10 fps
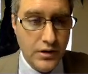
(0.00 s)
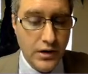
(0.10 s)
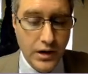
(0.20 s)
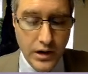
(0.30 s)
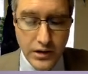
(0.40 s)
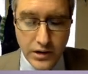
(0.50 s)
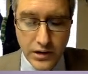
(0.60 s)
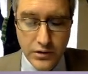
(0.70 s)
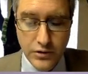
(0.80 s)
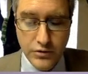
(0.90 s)
And
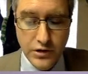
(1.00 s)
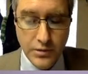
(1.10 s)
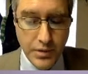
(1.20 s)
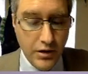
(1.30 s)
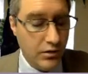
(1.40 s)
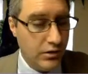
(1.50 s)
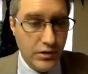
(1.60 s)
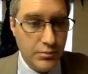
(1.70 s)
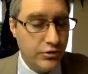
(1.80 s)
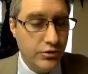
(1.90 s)
again, you see the parallel,
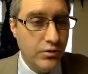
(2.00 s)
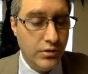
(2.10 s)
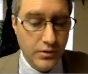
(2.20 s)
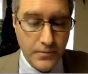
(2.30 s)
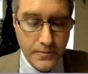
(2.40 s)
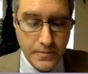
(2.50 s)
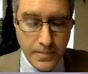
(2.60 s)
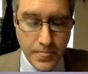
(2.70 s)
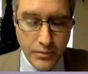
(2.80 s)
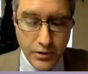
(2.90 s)
I'm sure,
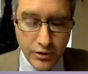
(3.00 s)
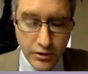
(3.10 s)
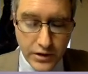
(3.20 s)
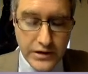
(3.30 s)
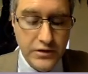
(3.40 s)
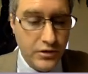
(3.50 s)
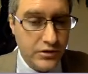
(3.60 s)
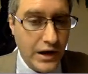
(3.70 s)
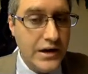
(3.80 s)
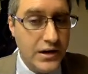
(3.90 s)
with our need to
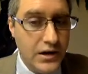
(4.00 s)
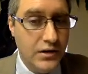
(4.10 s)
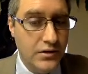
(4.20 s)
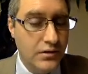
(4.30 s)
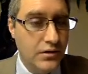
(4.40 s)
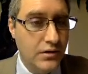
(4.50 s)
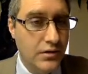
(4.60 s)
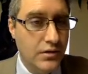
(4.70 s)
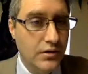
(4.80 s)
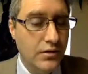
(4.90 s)
take in
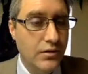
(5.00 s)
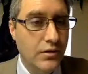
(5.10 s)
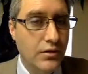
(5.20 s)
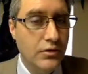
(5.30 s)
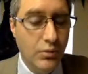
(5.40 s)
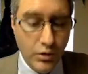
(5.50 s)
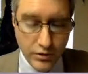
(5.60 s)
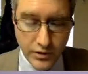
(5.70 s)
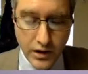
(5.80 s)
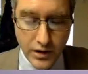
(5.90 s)
the Word
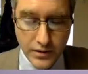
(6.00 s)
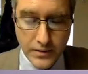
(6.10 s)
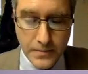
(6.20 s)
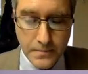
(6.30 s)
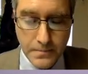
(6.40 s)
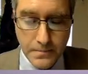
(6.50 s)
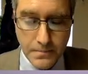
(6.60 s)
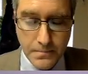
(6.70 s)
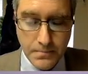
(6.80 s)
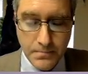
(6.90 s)
of God.
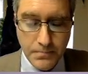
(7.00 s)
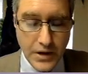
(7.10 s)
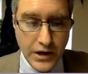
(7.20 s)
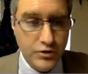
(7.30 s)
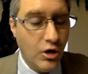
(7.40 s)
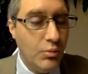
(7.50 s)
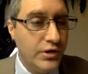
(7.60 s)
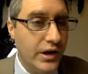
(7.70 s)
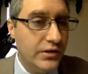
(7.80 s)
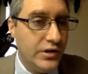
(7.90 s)
In Psalm
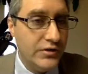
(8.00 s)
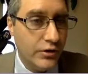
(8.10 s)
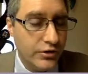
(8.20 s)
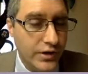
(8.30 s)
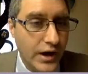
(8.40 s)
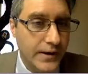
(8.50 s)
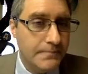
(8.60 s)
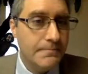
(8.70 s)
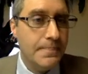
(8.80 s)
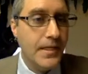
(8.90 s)
119, verse
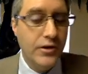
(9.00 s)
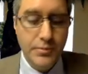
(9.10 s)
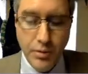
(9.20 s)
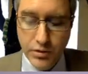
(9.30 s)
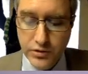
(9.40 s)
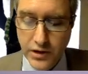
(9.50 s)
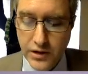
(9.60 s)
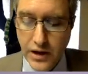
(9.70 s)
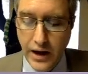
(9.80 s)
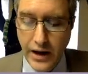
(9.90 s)
9, the poet
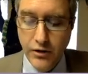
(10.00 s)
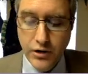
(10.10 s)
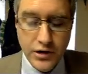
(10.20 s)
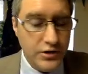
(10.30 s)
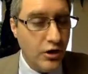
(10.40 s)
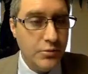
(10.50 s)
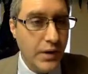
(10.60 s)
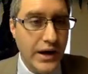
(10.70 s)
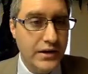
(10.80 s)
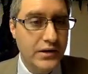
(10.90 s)
said, How can a young
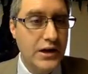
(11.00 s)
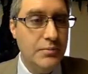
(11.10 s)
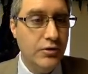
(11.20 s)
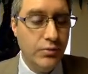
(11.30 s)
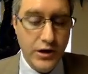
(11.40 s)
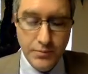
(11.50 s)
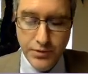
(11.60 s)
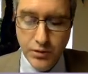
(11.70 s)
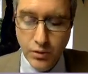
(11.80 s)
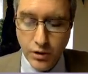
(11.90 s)
man keep his way
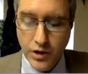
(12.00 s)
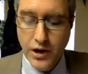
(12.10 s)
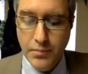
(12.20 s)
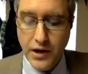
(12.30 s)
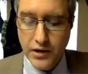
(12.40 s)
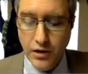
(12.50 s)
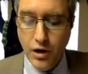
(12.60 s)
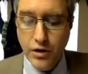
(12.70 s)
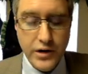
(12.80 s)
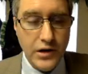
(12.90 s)
pure? By
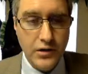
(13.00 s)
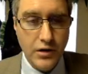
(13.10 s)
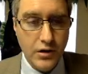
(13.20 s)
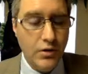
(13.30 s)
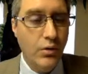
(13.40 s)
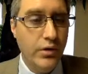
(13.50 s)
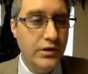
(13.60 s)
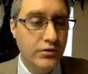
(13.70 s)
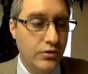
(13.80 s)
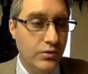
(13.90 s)
guarding it
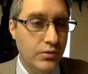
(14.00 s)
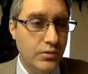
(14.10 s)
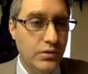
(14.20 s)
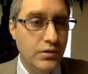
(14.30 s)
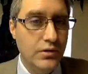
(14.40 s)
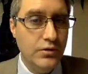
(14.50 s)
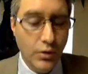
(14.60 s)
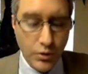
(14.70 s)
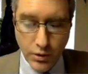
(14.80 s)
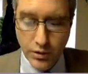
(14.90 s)
according to
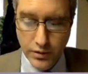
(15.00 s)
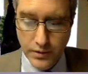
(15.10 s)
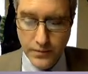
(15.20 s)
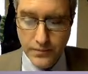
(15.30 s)
your word.